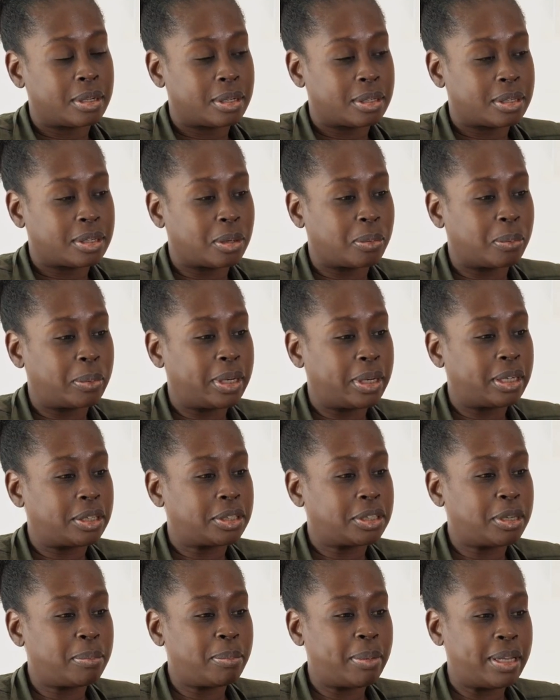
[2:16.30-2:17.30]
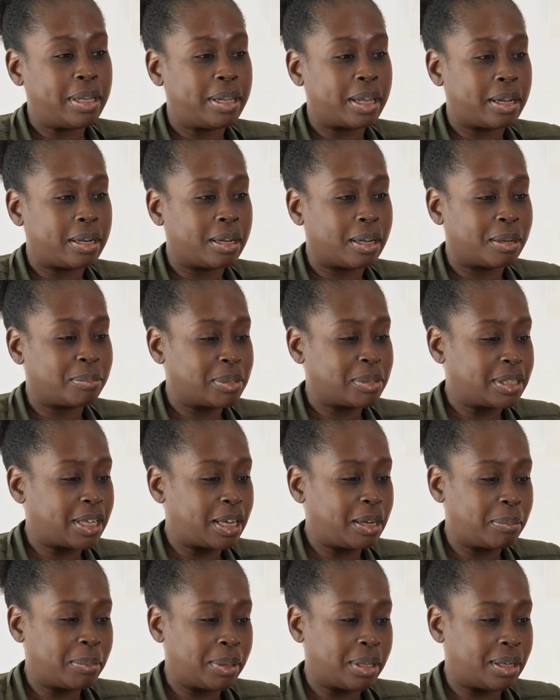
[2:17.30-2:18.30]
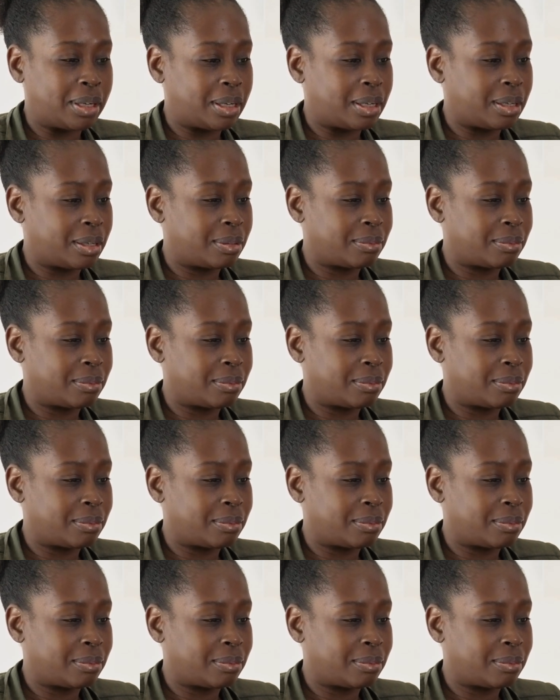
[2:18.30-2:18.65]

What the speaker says: So when she made that statement,